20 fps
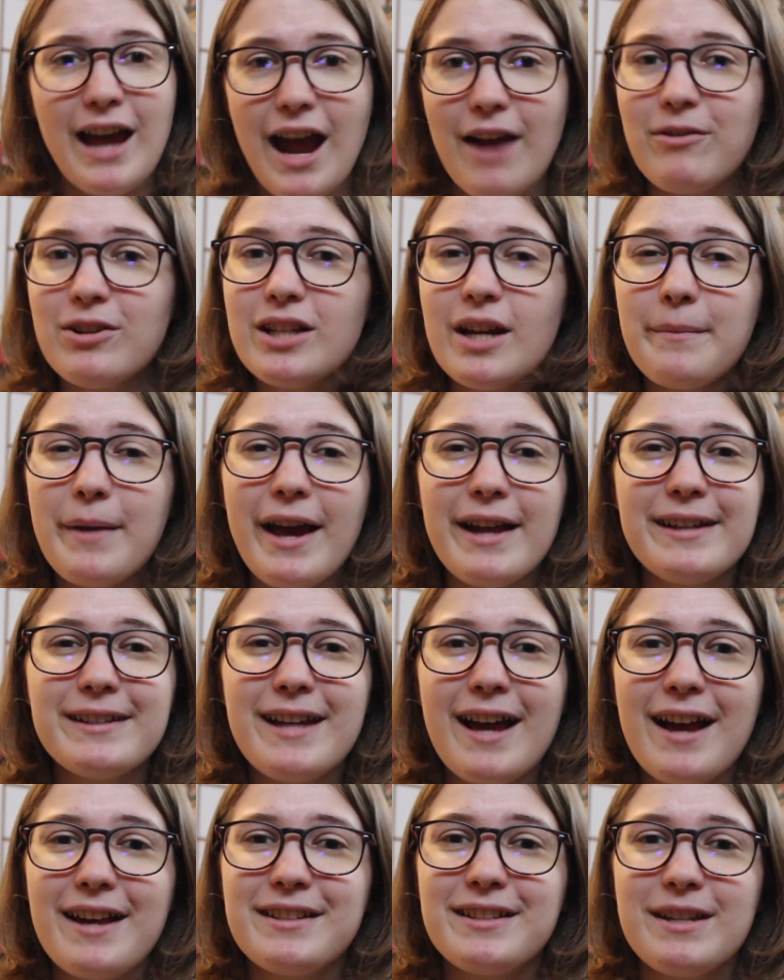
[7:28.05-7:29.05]
Every time I had a
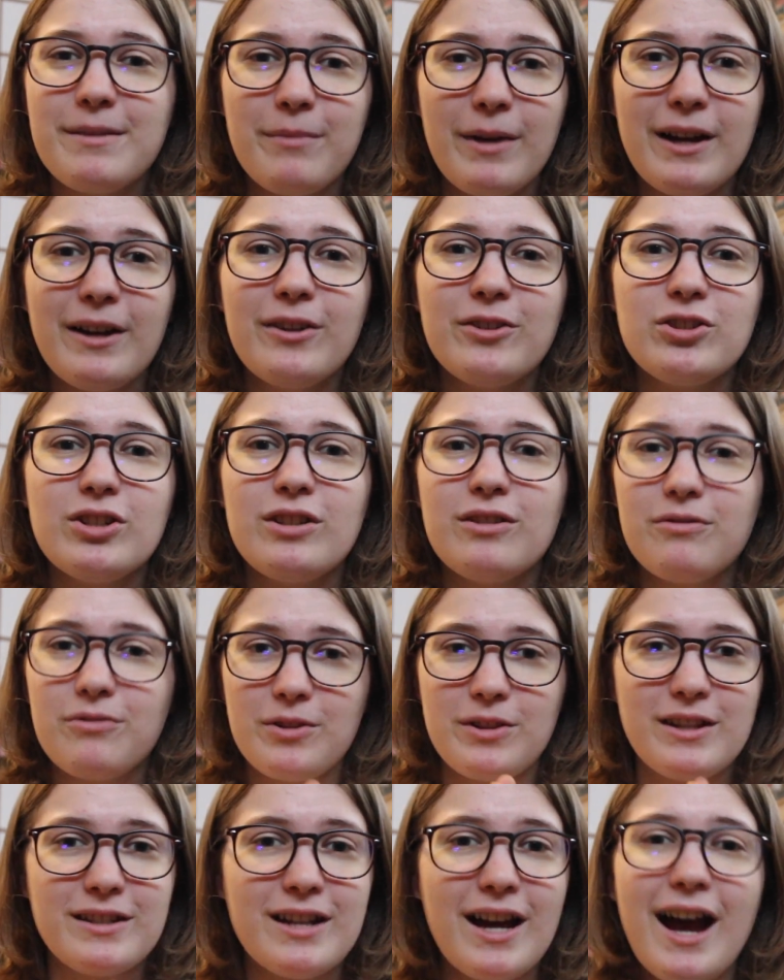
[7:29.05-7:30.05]
test in biology
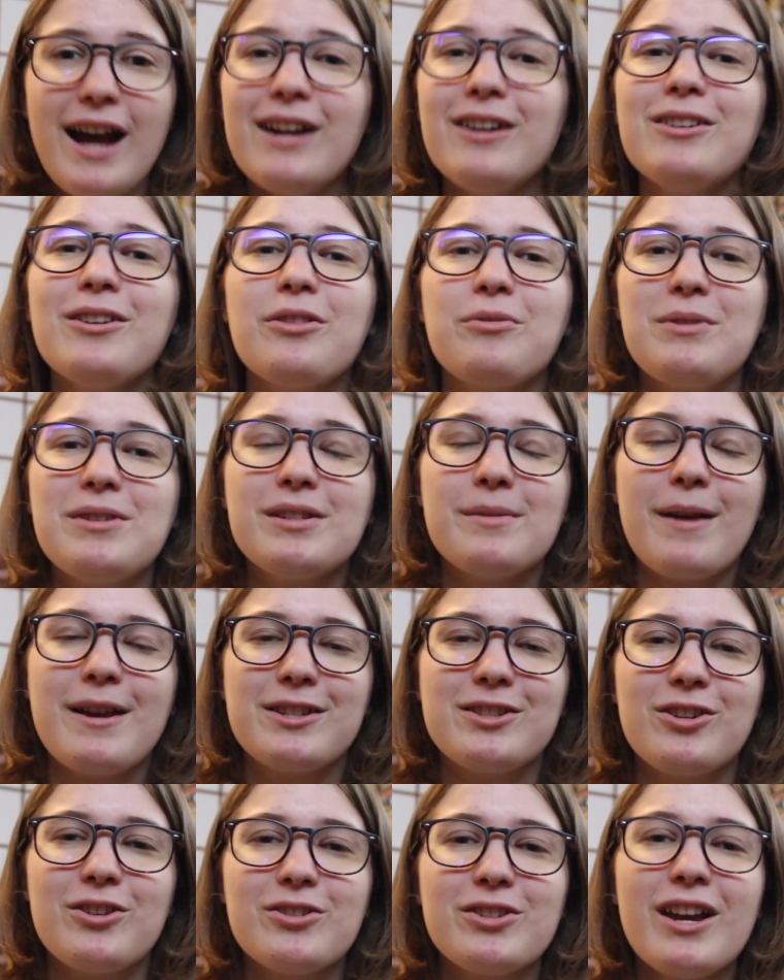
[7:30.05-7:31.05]
for the entire three
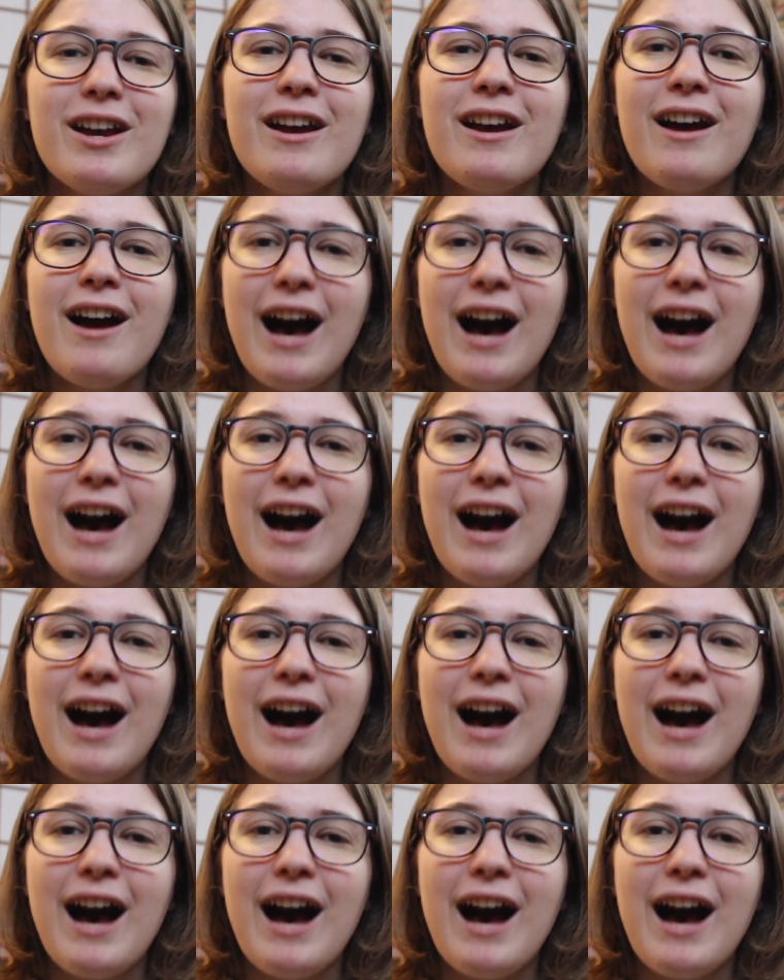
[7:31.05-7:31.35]
semesters,